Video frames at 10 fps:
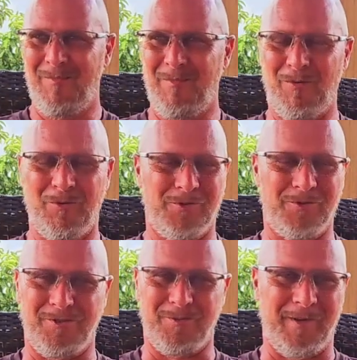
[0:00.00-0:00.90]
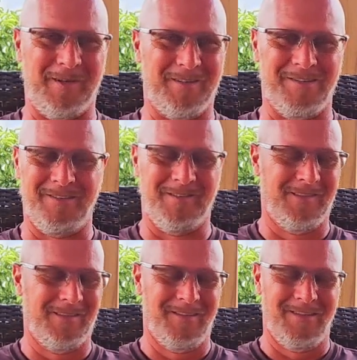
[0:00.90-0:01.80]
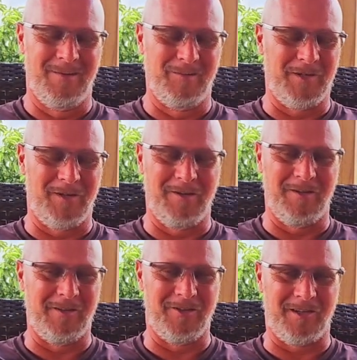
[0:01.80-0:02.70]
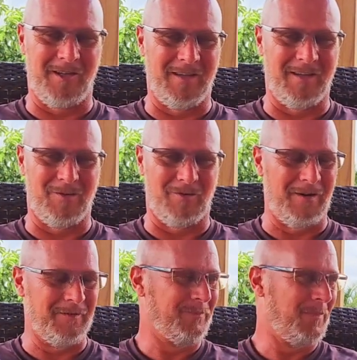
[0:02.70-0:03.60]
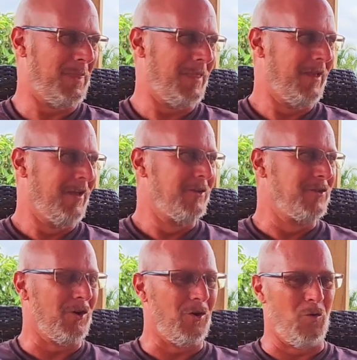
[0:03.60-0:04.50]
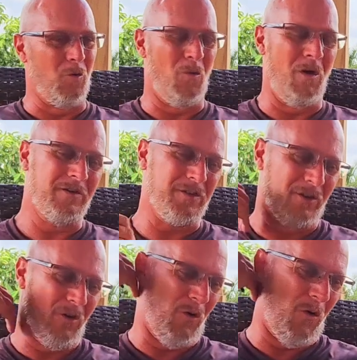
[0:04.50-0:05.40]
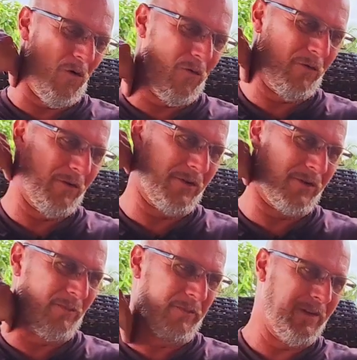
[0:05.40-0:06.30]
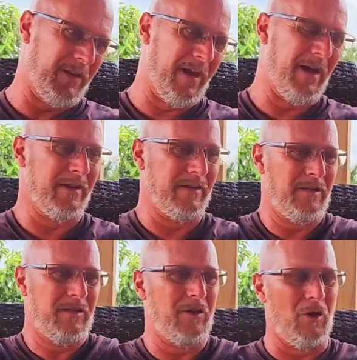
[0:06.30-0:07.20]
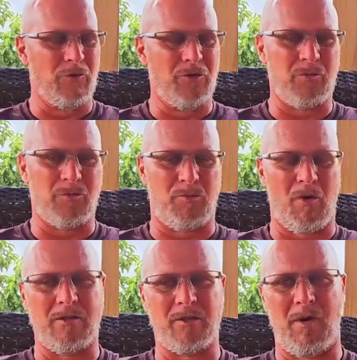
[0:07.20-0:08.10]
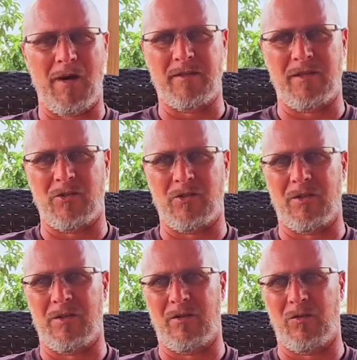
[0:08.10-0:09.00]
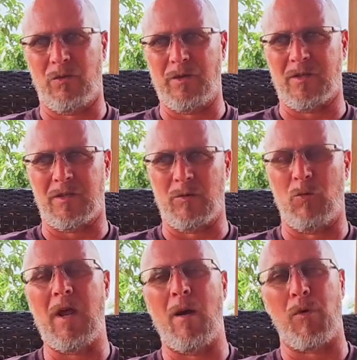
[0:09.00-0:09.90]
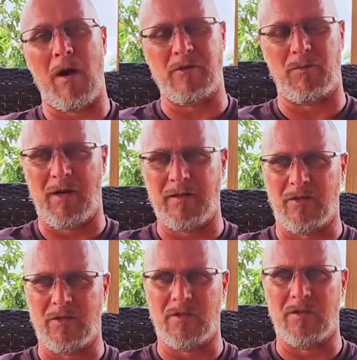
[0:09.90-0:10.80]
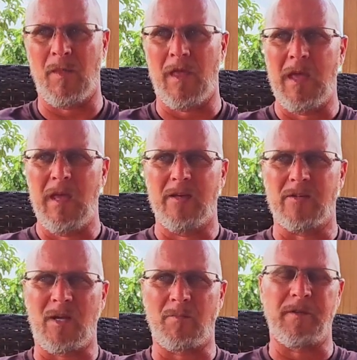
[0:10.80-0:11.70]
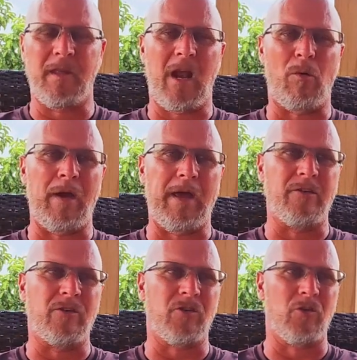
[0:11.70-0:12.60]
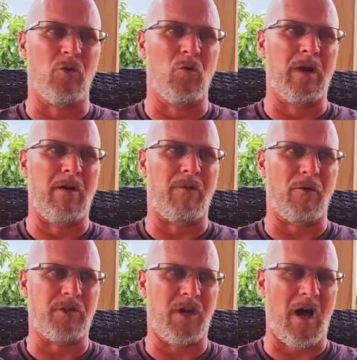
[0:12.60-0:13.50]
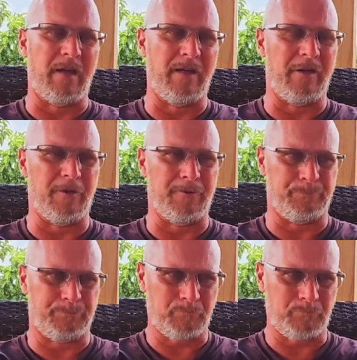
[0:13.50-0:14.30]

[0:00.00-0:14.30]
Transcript: my roosters, man, I'm telling you, they just can't get right. So, wanted to go over something that, just was brought to my attention recently. Well, not brought to my attention. It's something that I ran into when I first got here,